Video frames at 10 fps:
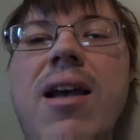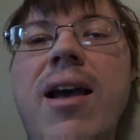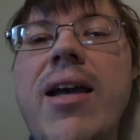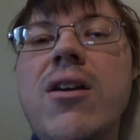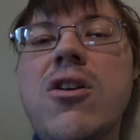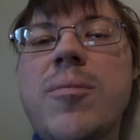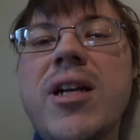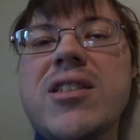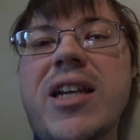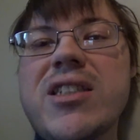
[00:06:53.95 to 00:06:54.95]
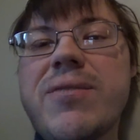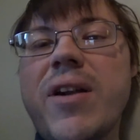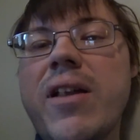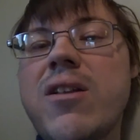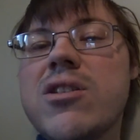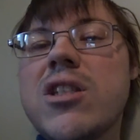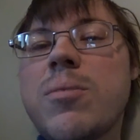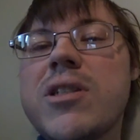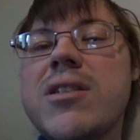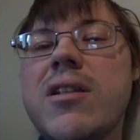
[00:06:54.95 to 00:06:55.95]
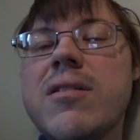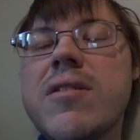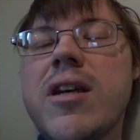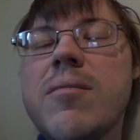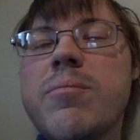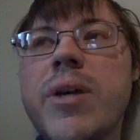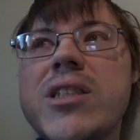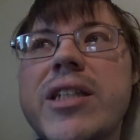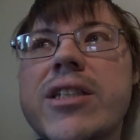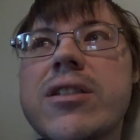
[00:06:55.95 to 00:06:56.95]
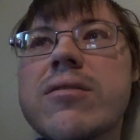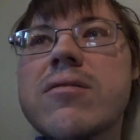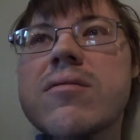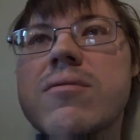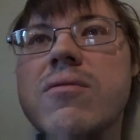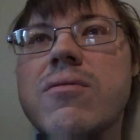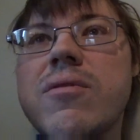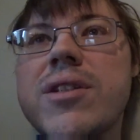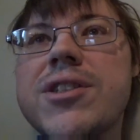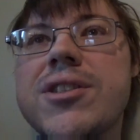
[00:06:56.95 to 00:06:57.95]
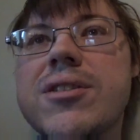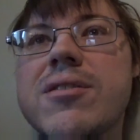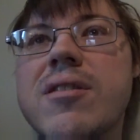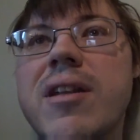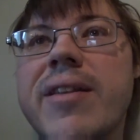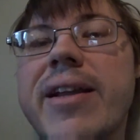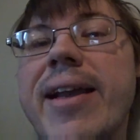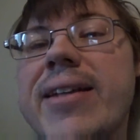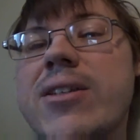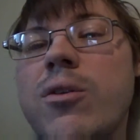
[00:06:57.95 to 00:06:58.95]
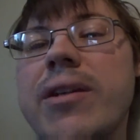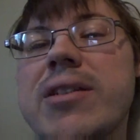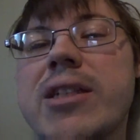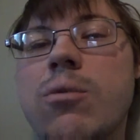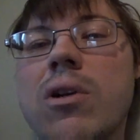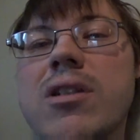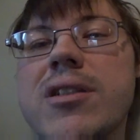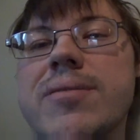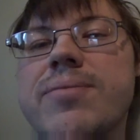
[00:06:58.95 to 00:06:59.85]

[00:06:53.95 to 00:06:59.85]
I don't know, but it's actually fairly close to the bus, uh, bus station, which I think I had to go there to get to work.